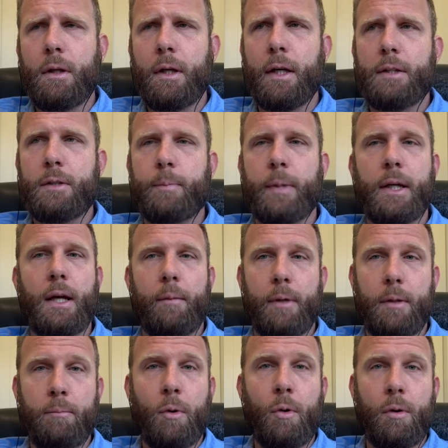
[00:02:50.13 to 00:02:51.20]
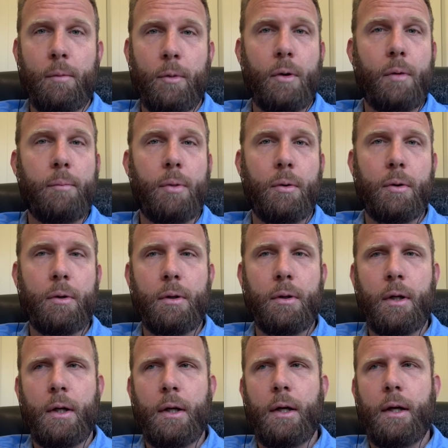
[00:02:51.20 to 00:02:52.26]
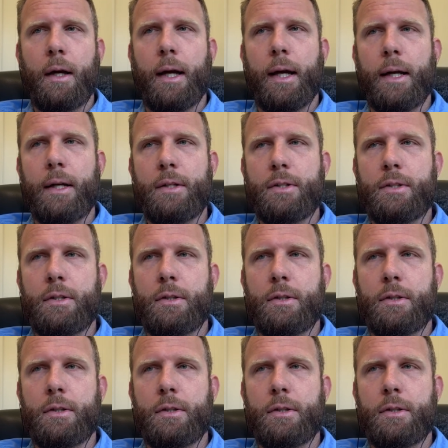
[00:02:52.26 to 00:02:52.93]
it's becoming more and more important, and